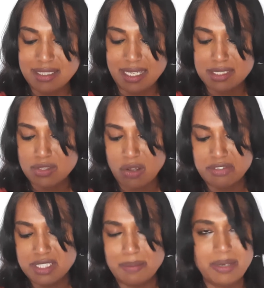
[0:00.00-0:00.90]
things,
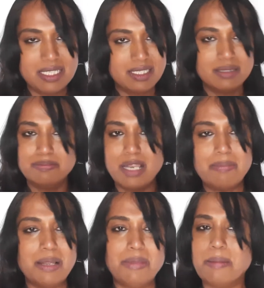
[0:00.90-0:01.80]
office supplies, blah,
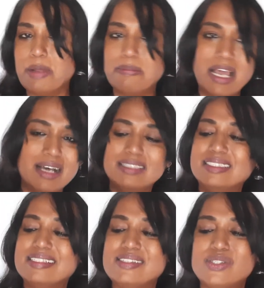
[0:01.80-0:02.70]
blah, blah, blah, blah.
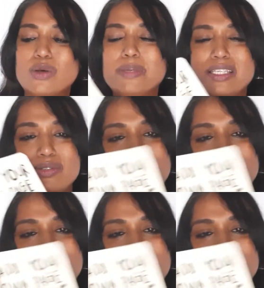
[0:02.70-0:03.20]
So many